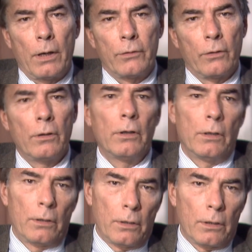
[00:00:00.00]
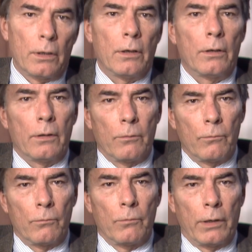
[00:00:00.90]
until
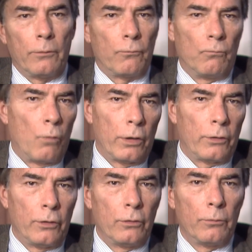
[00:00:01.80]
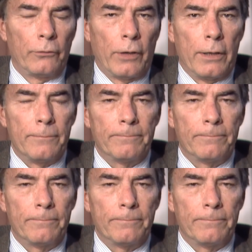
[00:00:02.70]
what he wanted to do was done.